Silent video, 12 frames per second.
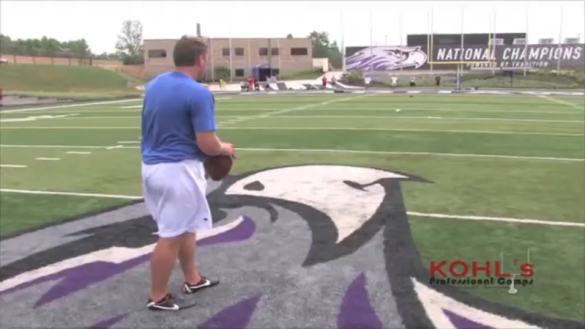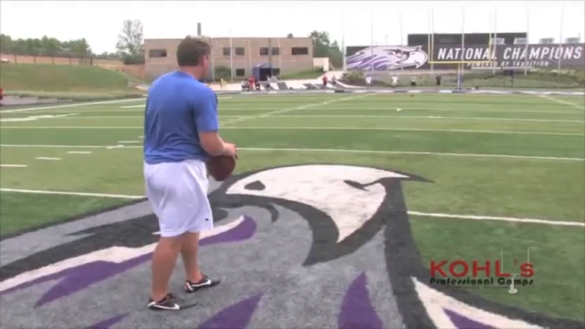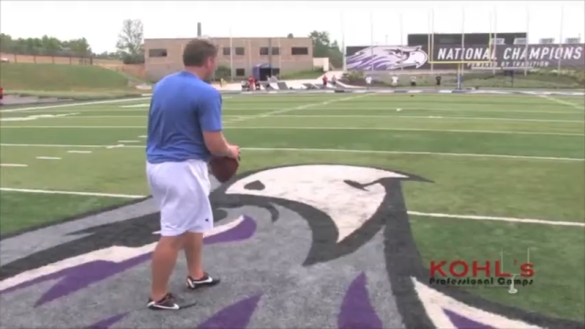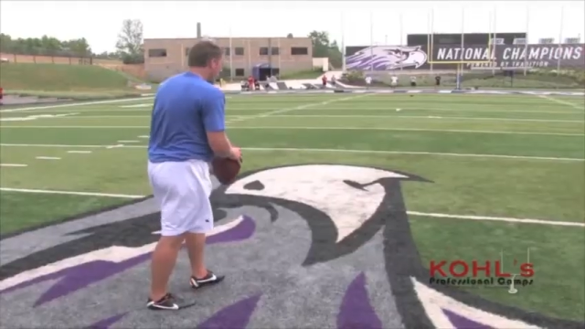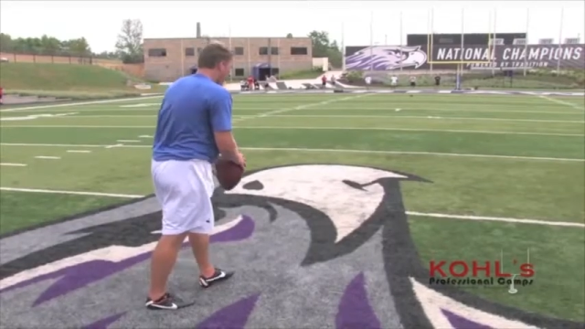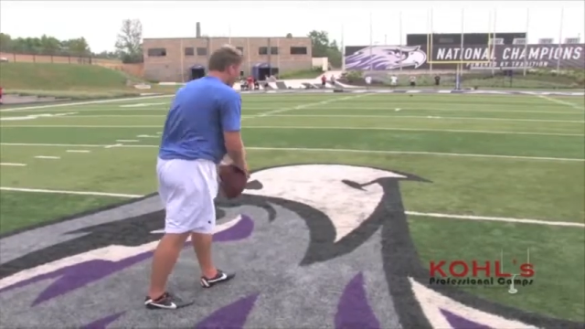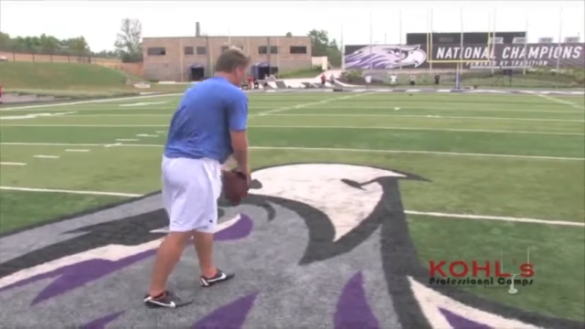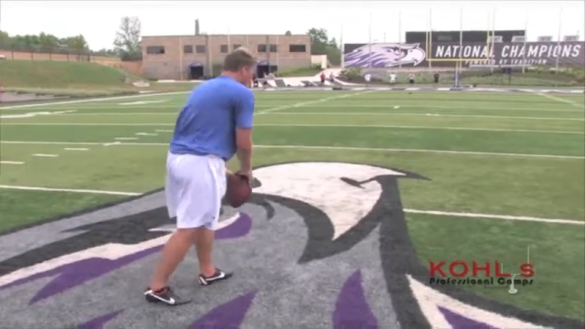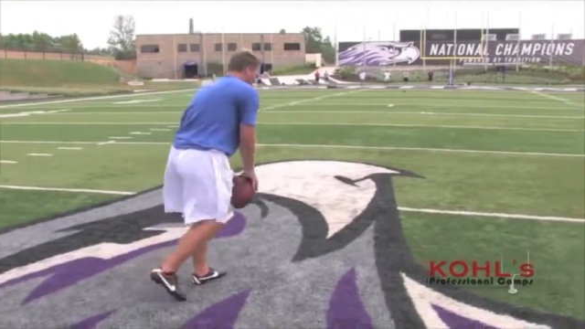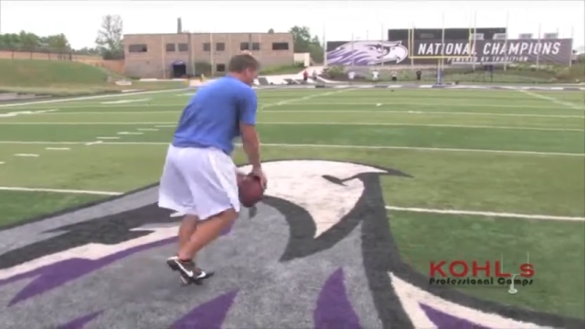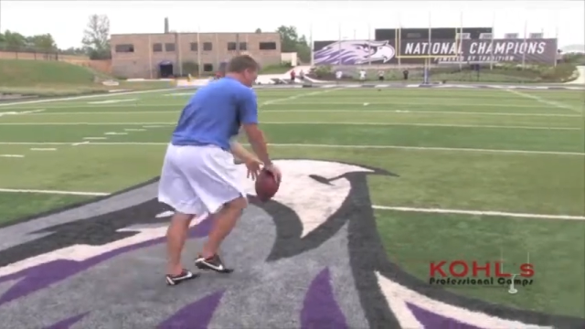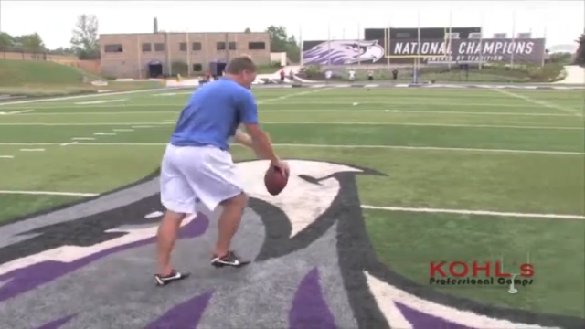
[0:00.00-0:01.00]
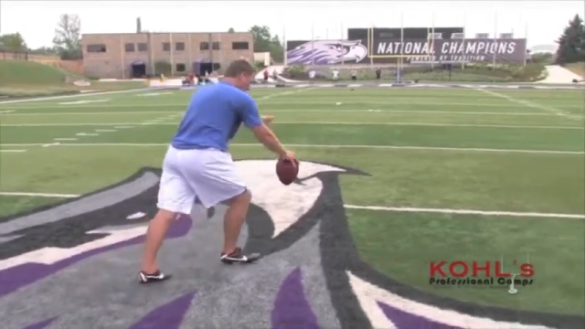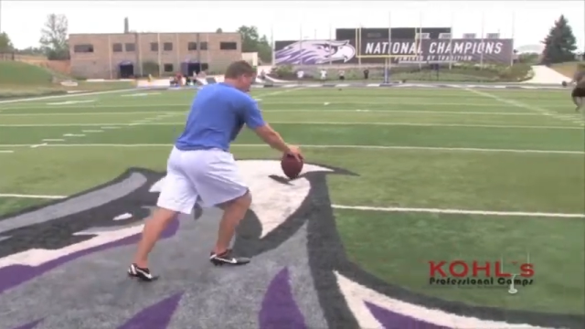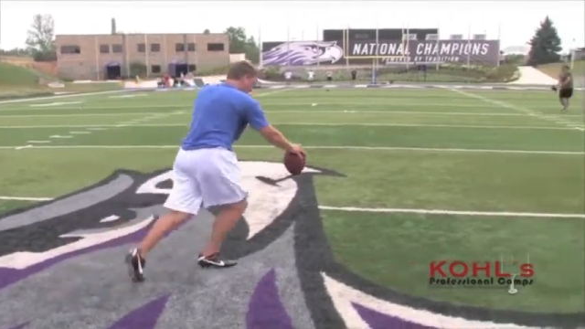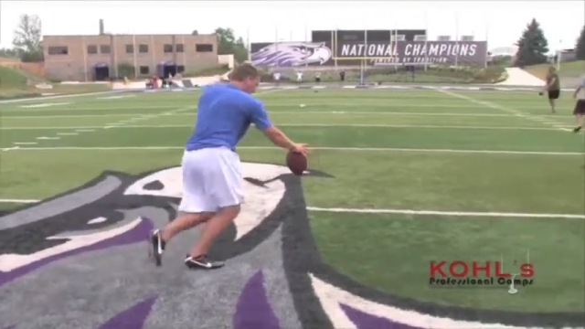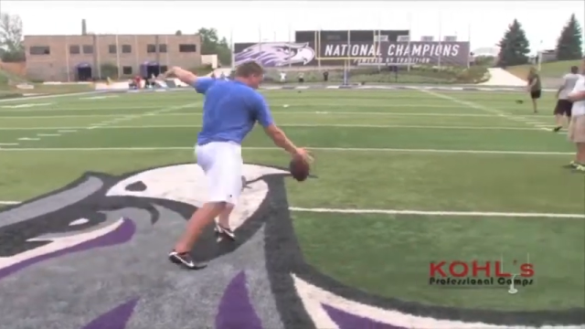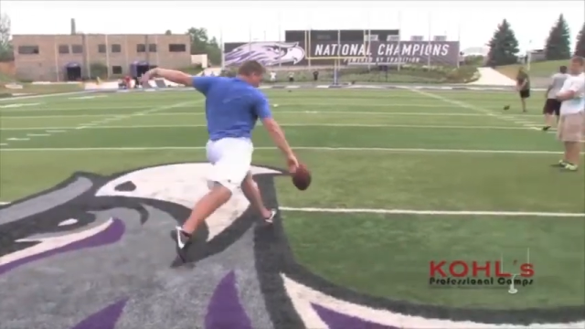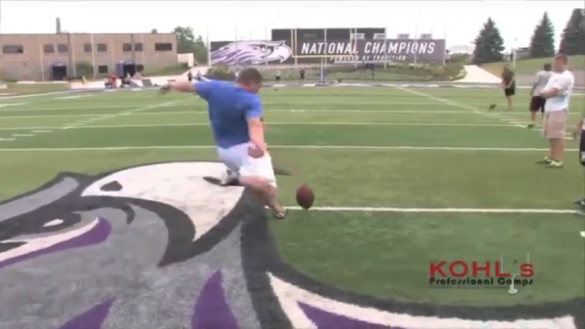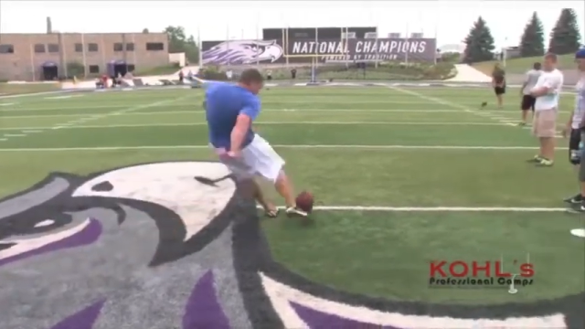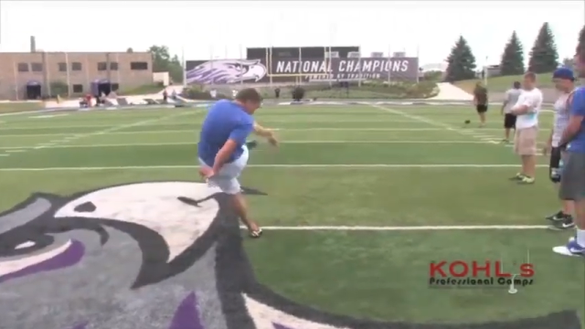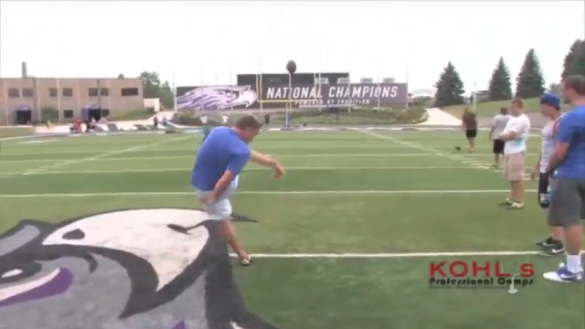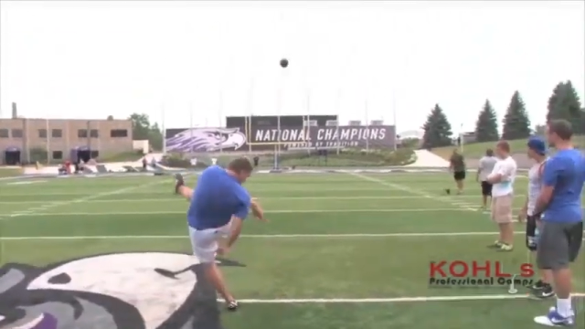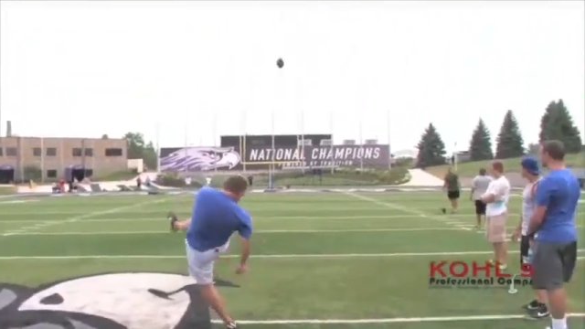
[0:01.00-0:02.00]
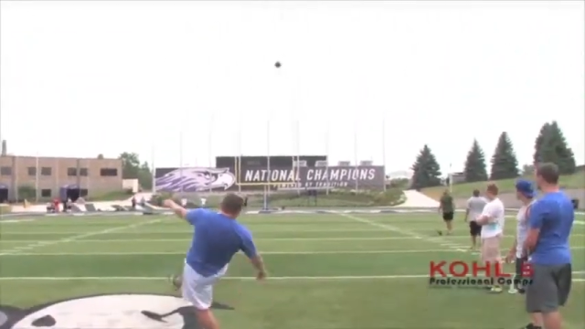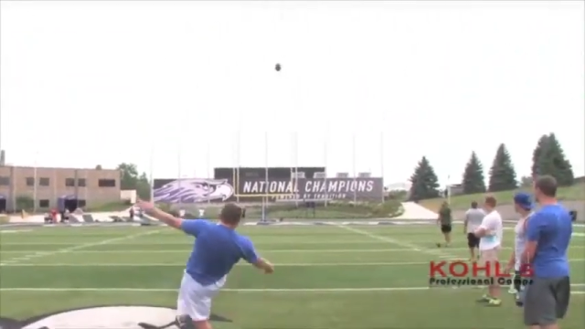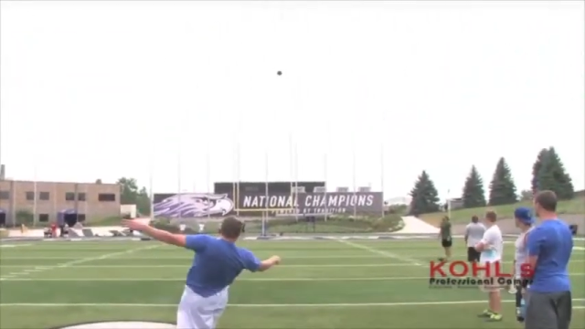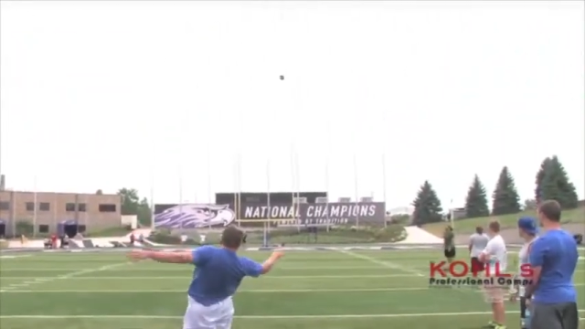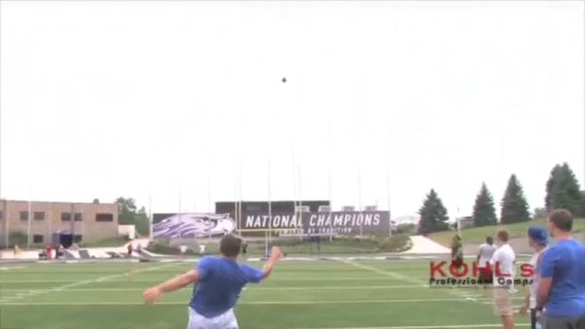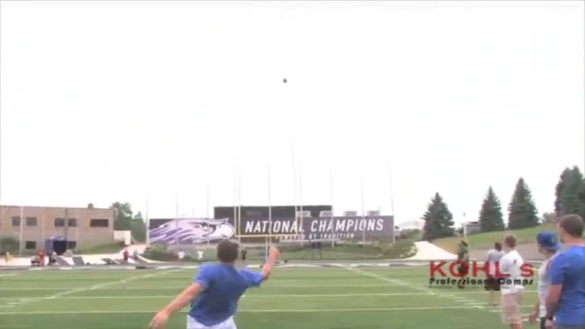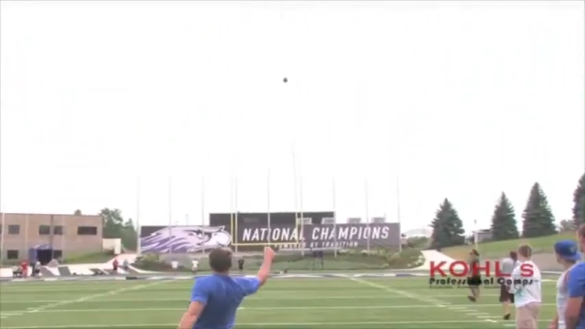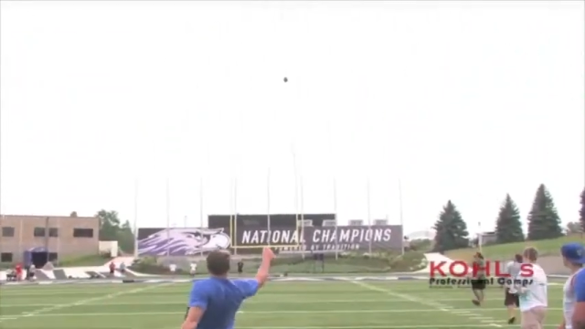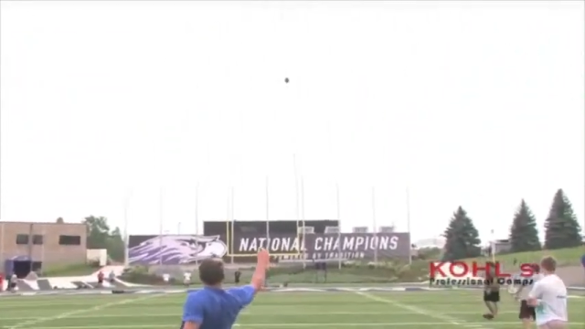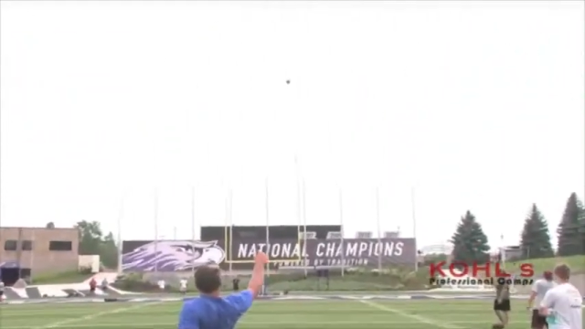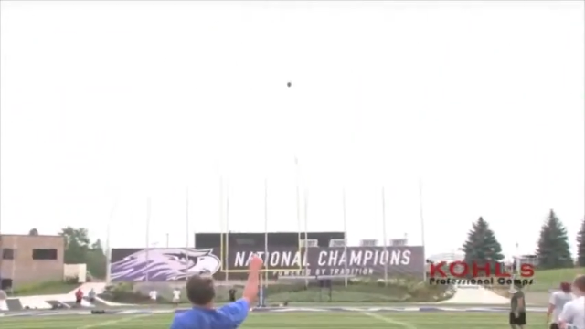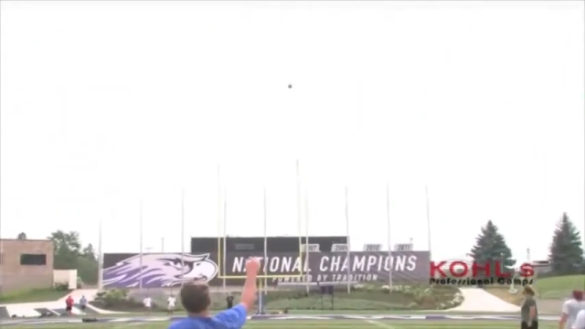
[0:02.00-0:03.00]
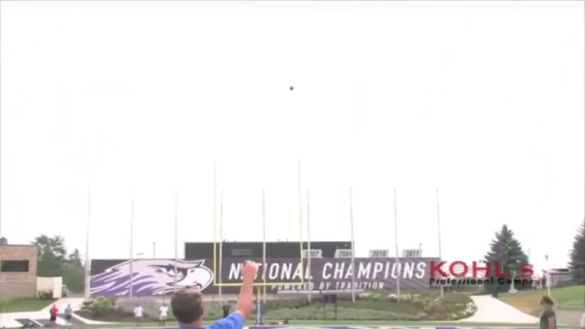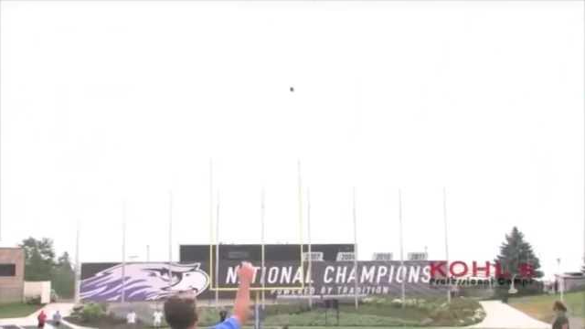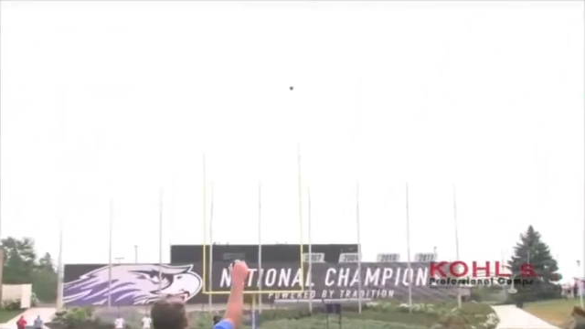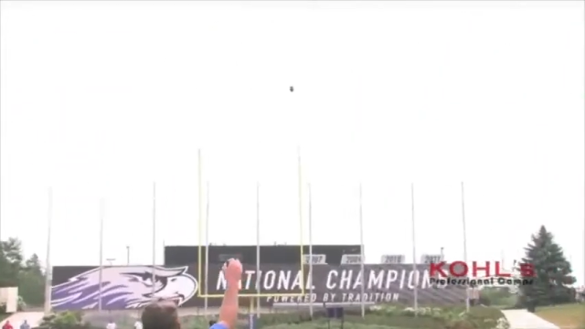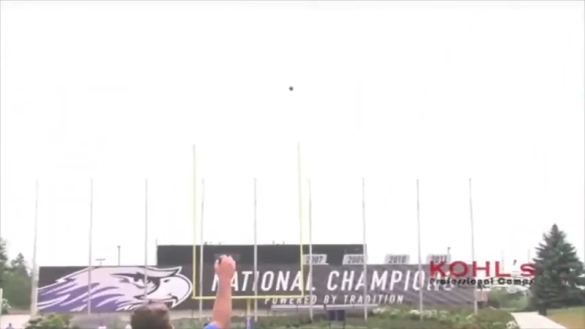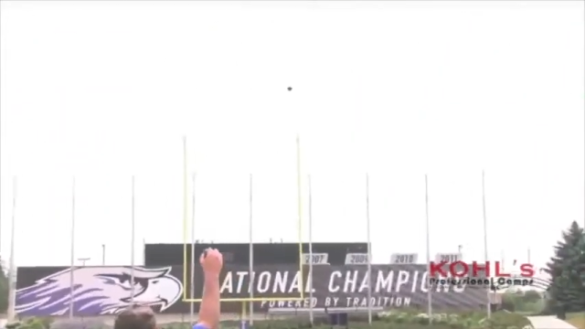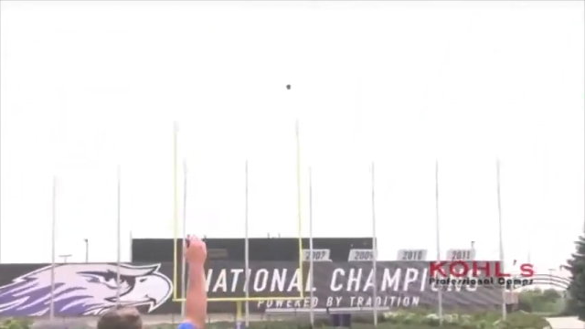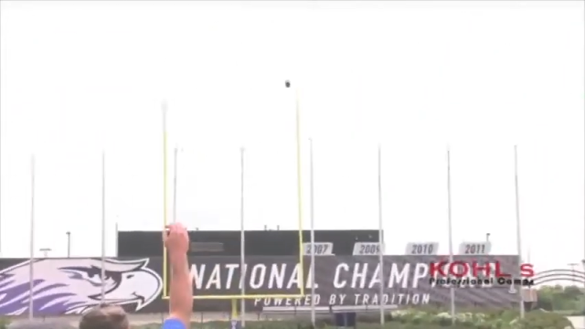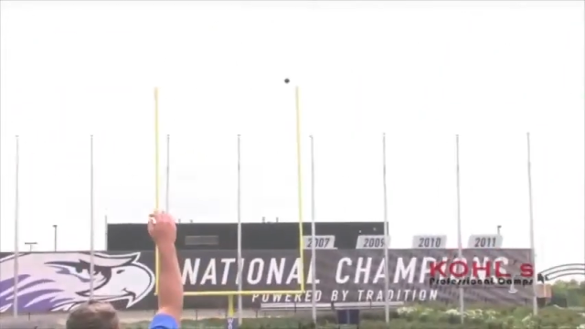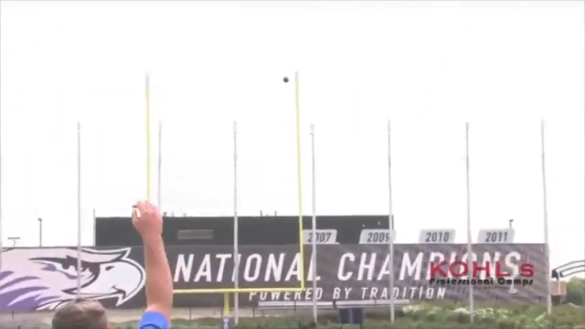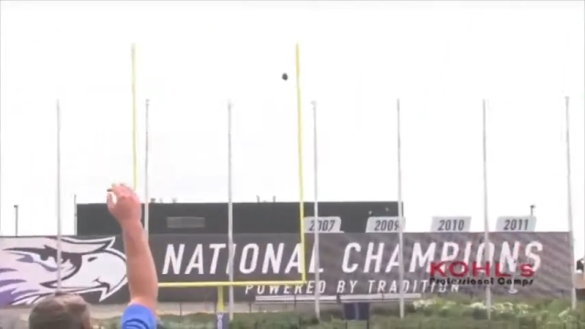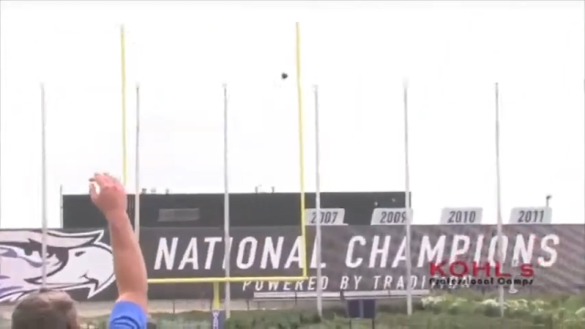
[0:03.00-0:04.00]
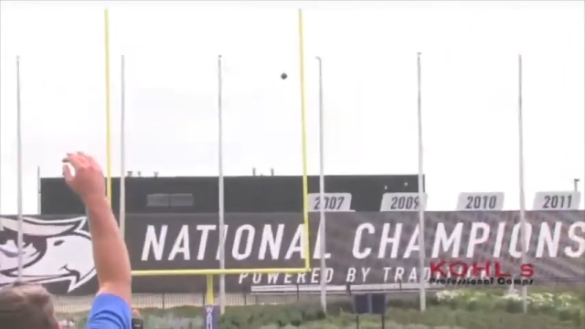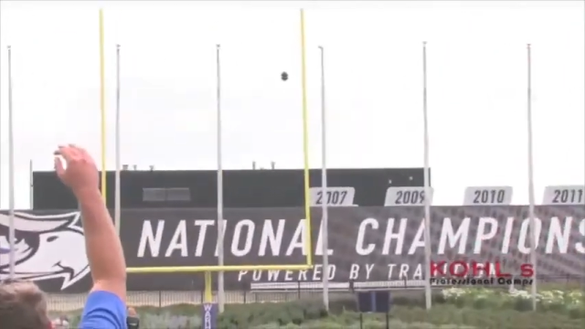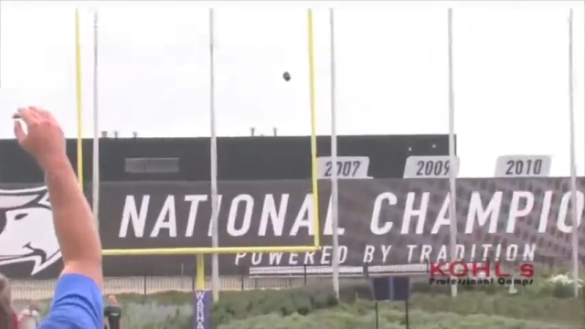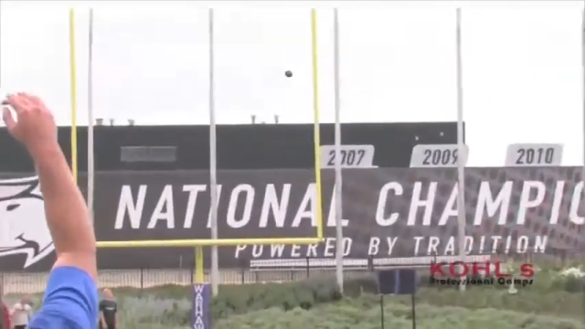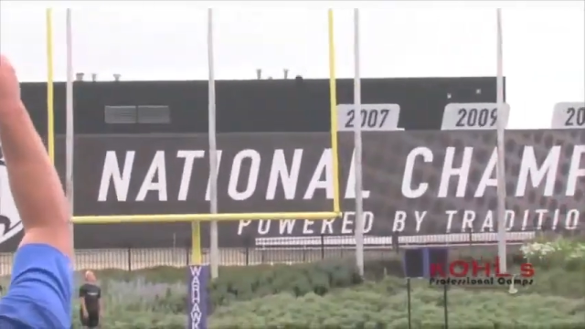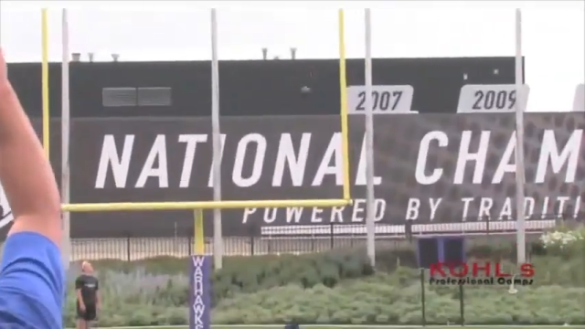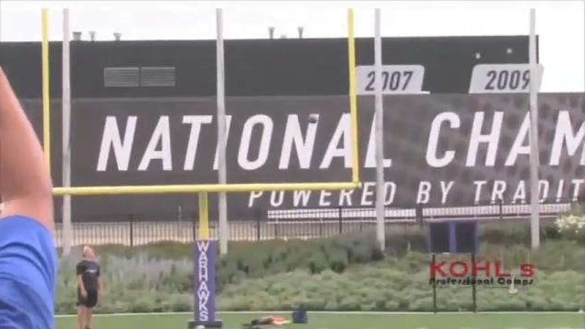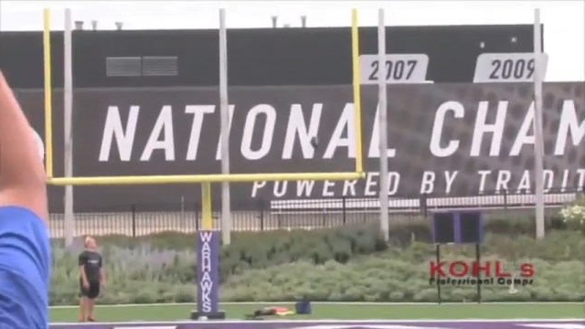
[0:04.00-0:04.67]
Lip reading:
[unreadable: no face in view]